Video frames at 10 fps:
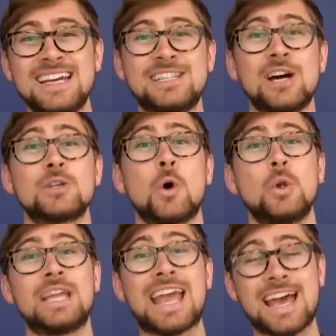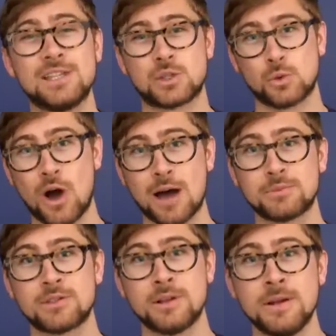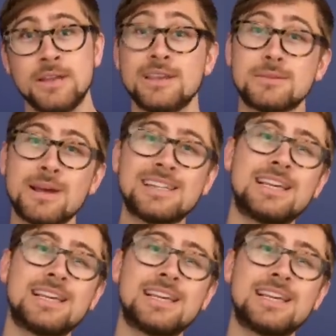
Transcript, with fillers: it does only n swaps. This makes